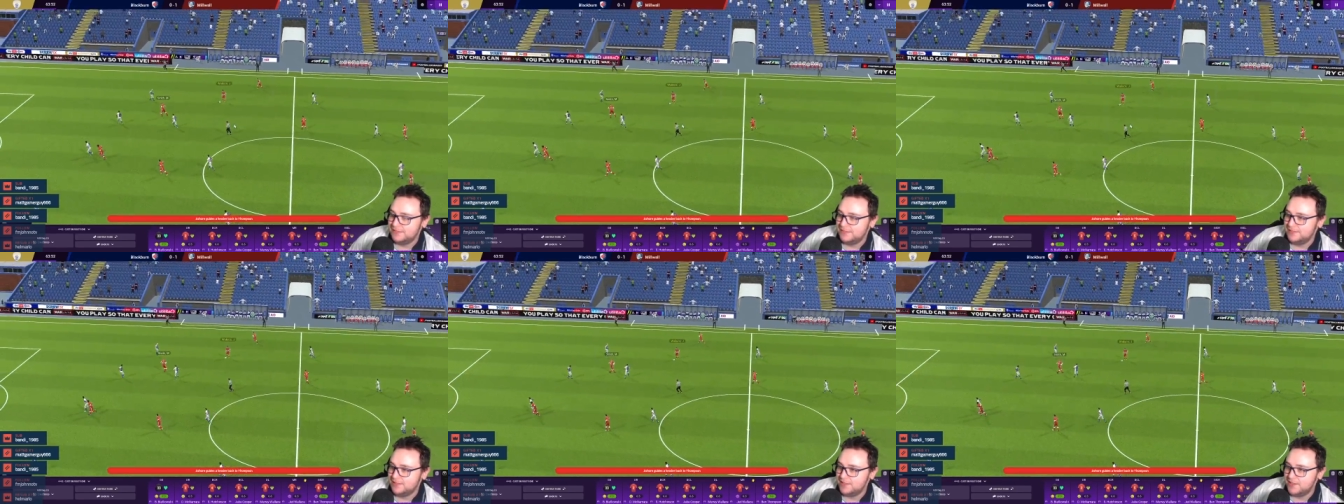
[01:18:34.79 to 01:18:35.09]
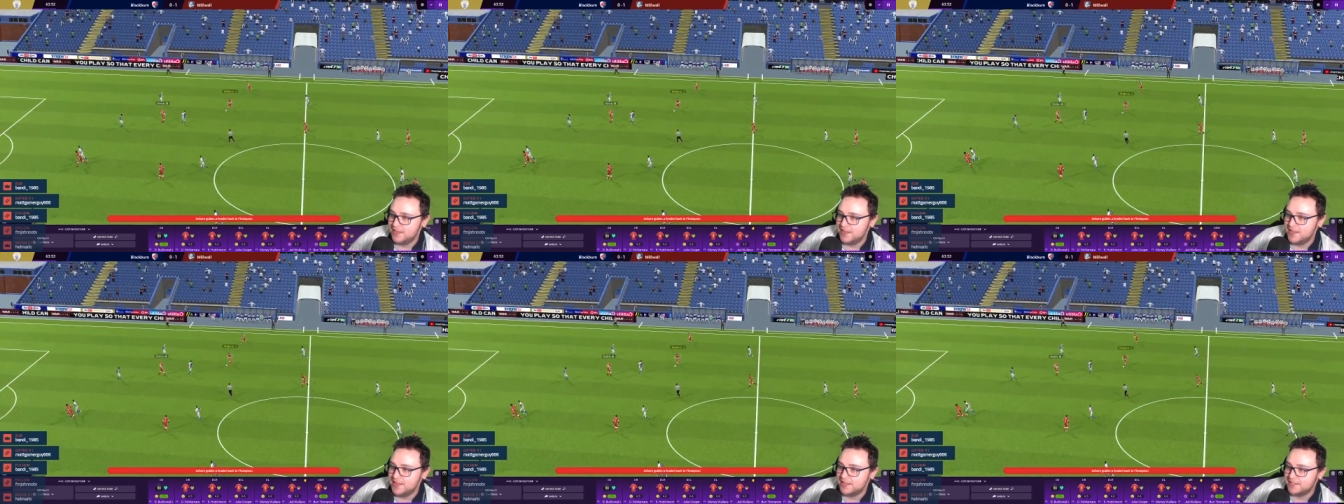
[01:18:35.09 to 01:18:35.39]

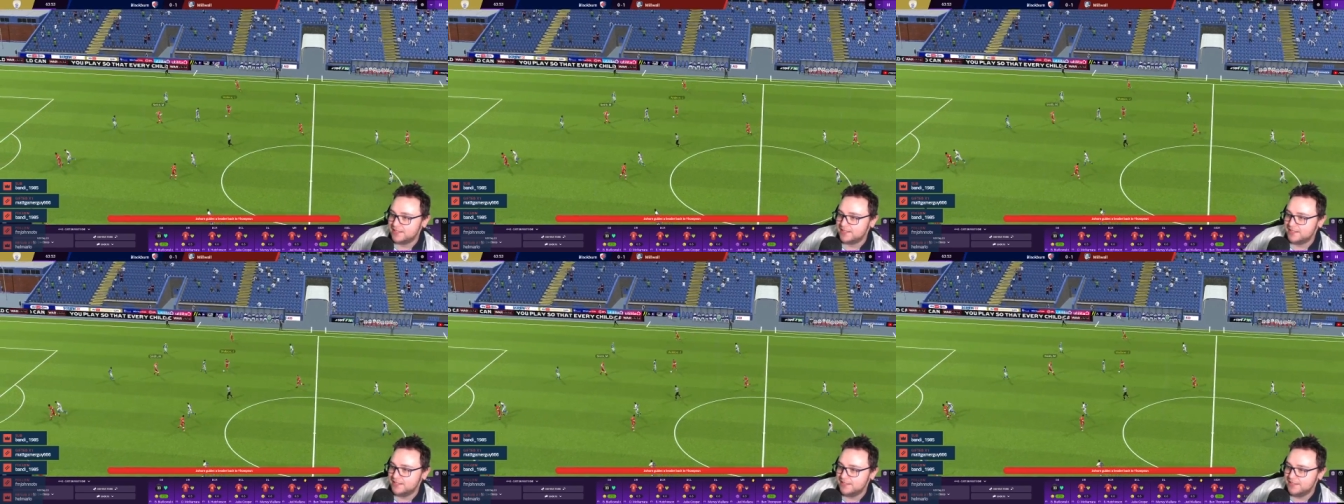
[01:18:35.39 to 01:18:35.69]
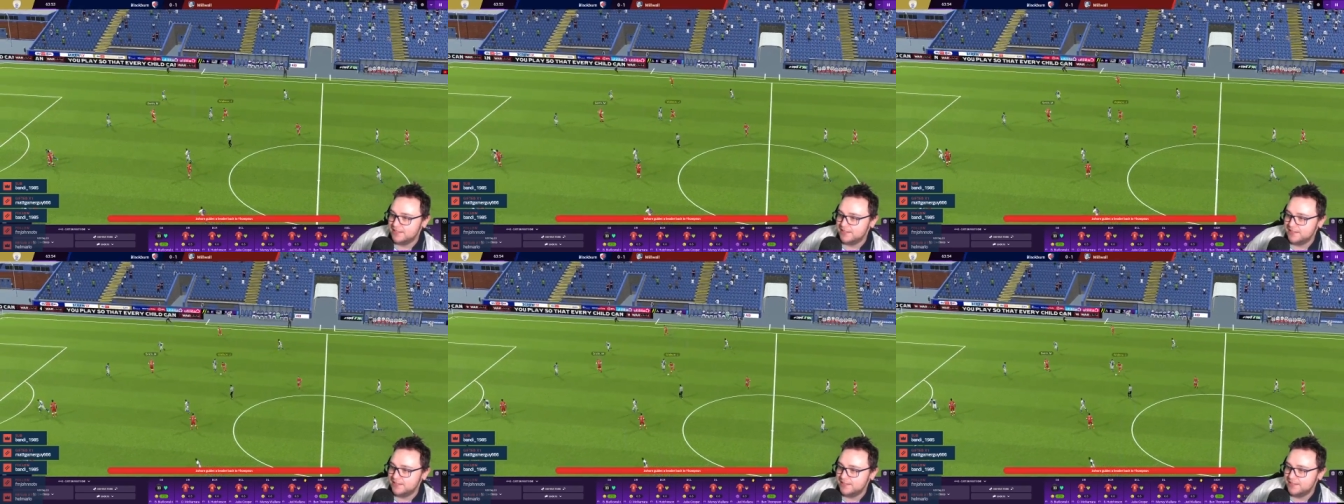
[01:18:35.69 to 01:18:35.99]
Oh, yes.
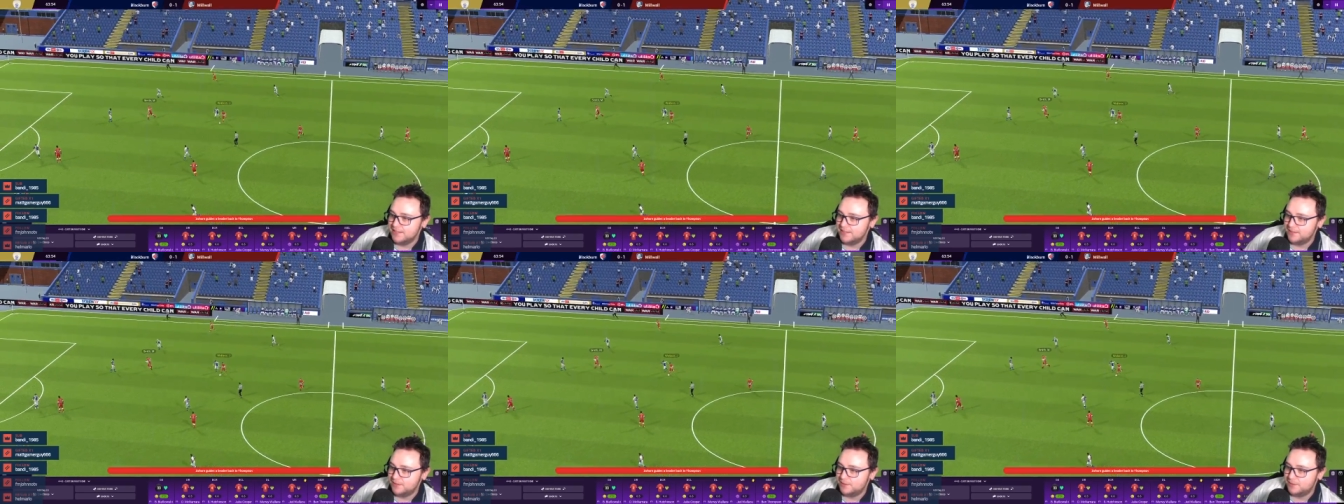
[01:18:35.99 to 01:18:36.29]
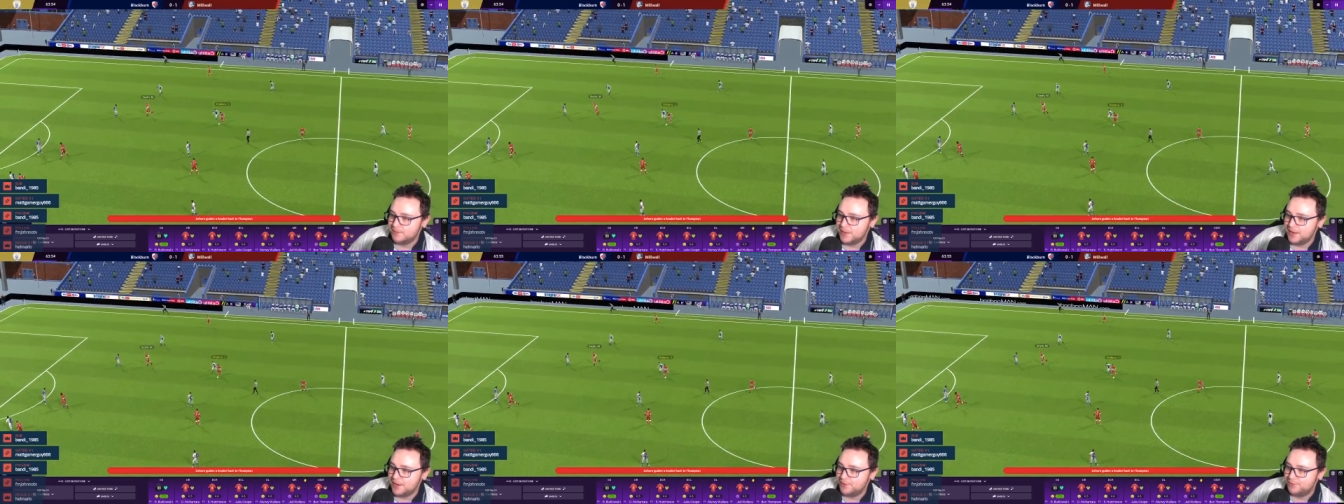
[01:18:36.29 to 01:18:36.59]
Oh,
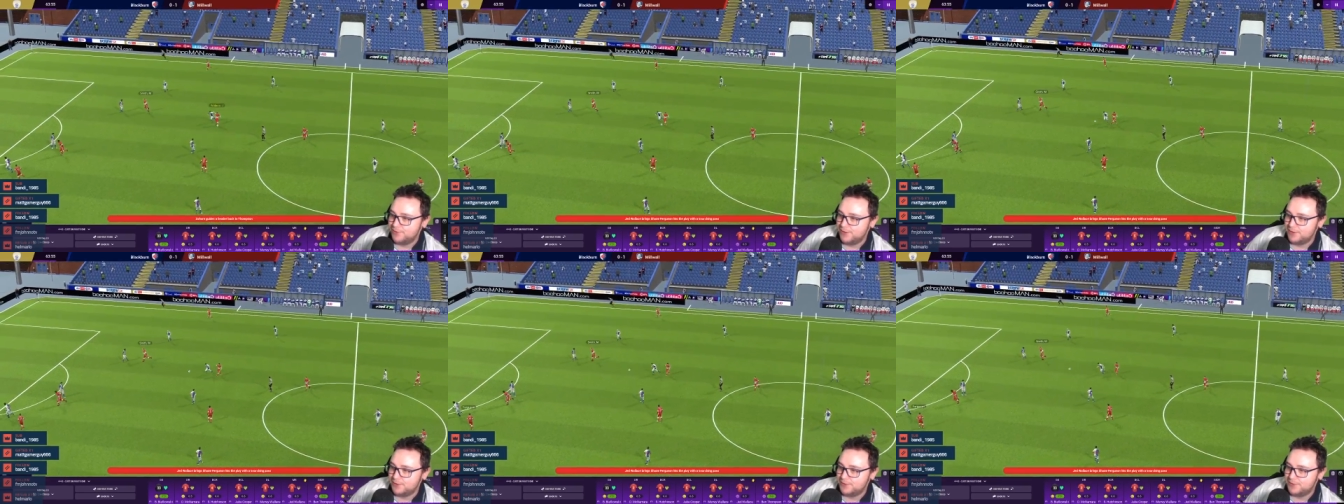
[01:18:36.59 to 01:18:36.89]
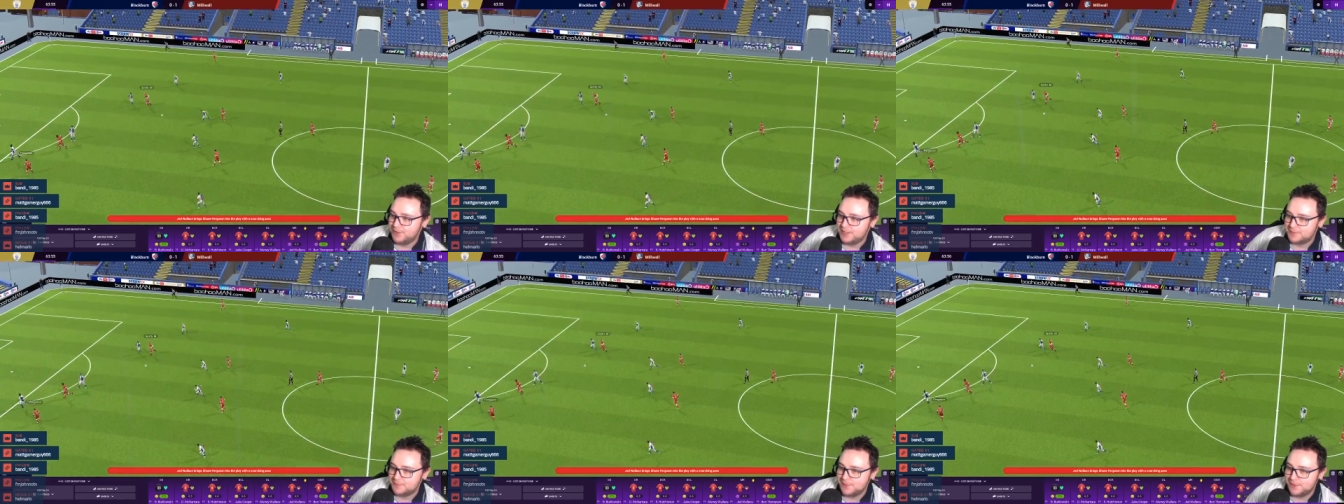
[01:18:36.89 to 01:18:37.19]
I'm getting a feel
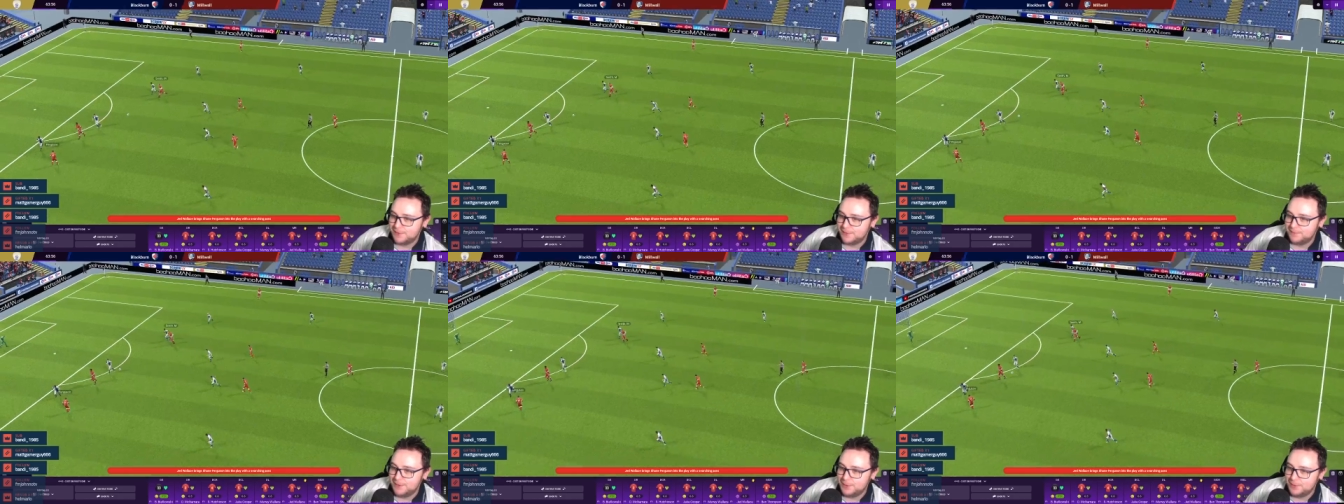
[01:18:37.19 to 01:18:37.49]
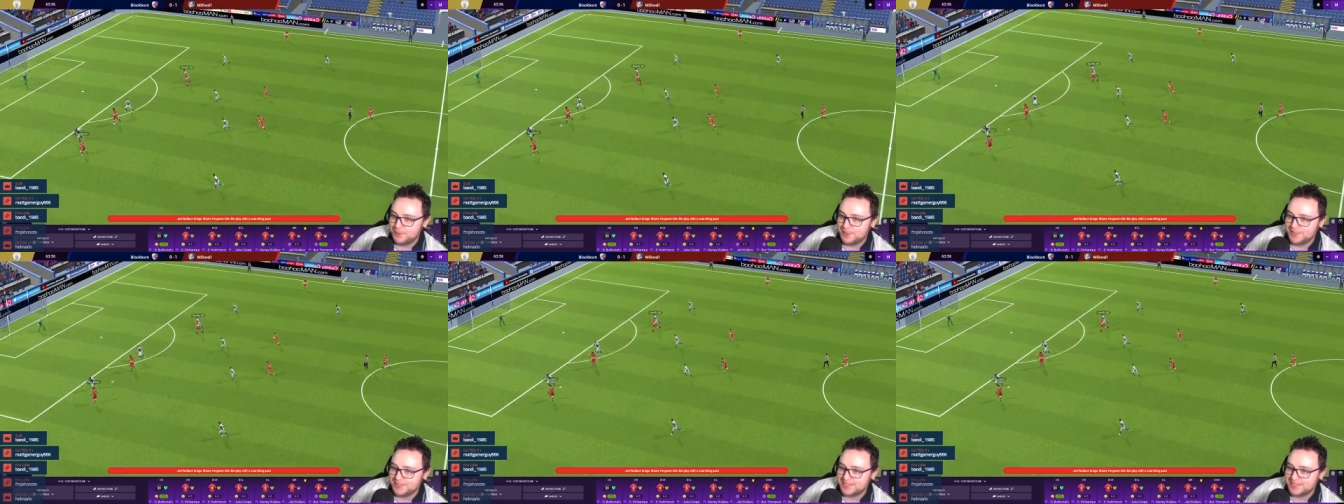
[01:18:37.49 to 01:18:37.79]
for this Bill Millwall